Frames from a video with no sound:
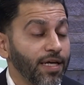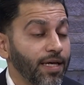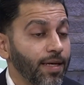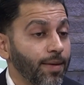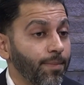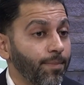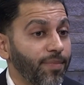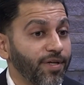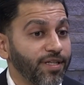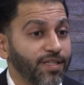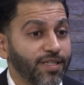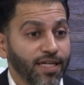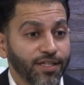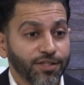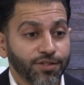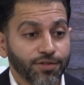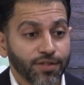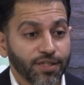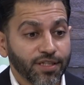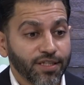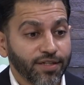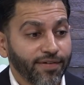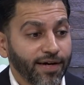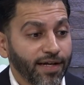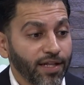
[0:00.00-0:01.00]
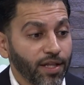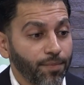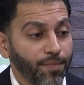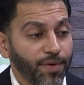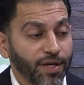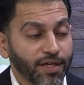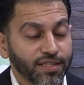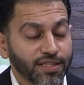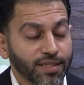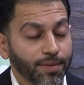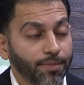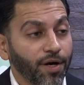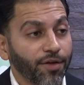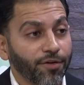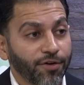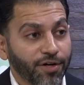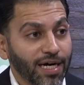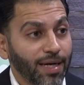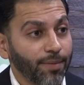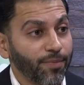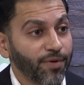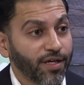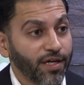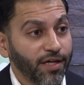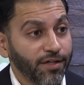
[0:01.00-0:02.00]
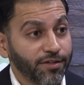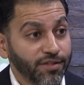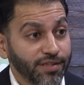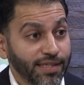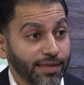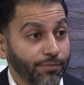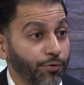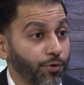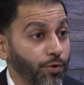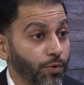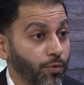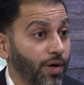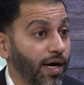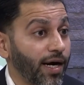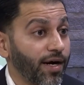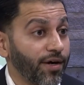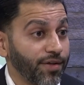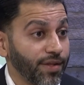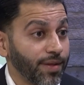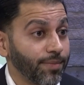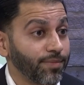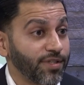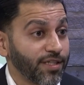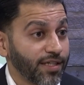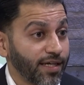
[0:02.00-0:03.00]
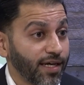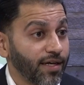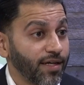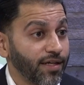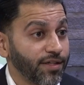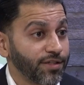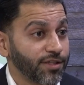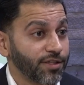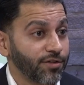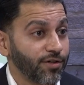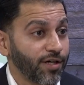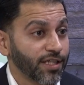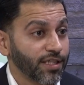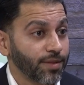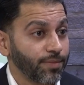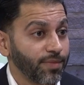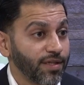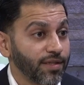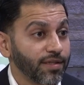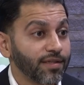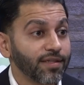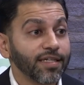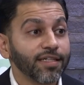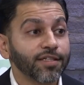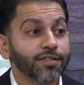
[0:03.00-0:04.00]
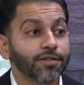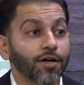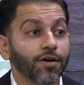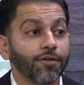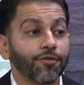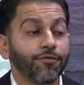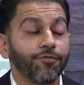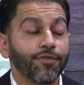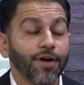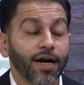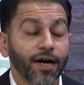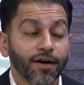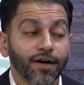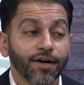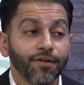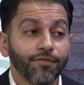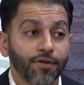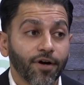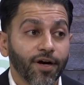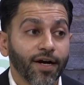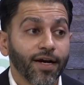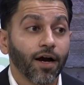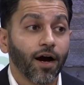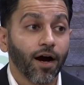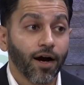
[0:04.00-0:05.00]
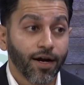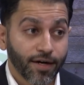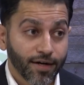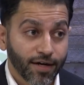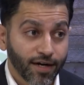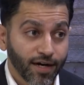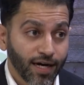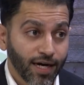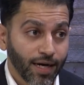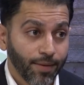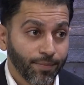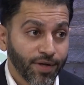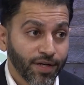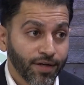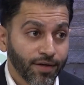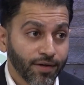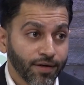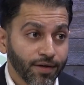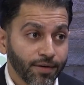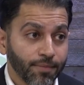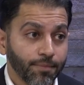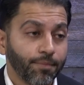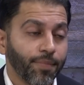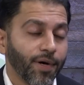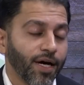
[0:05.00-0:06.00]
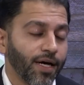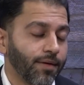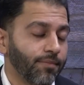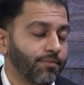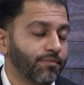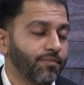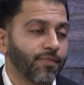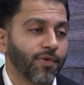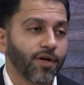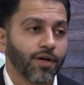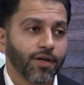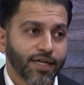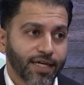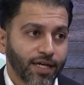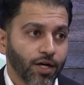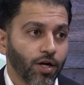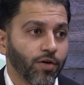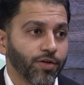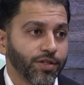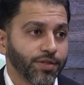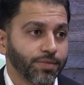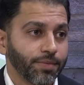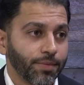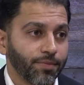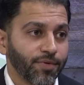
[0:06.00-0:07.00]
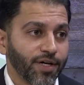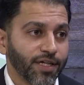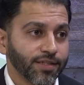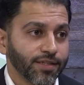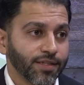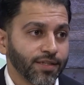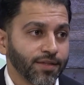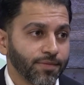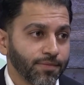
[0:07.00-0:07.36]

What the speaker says: potentially developing some other complication that would require them to get a hysterectomy. These are very, very uncommon, but can always be present.